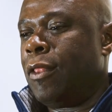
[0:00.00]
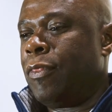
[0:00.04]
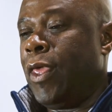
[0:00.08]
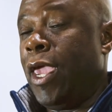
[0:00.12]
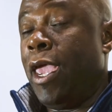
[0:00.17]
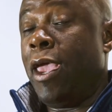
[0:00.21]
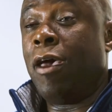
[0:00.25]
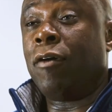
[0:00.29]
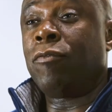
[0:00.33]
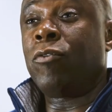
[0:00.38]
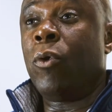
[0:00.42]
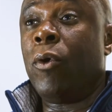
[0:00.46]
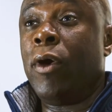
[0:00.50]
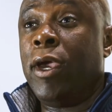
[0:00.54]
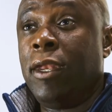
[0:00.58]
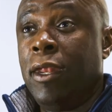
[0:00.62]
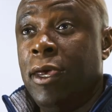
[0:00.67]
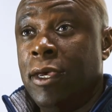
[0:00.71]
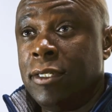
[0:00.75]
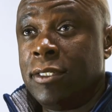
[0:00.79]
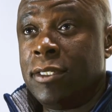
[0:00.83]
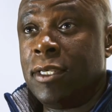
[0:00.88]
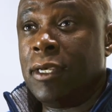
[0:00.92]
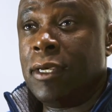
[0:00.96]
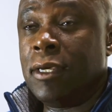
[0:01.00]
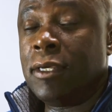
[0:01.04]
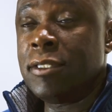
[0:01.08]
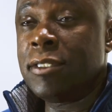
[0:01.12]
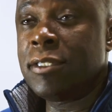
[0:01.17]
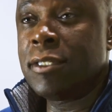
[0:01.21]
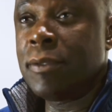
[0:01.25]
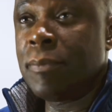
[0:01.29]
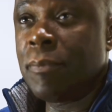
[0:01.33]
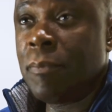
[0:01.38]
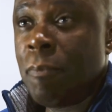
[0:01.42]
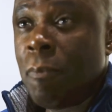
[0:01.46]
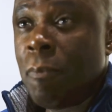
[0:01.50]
they have great ideas,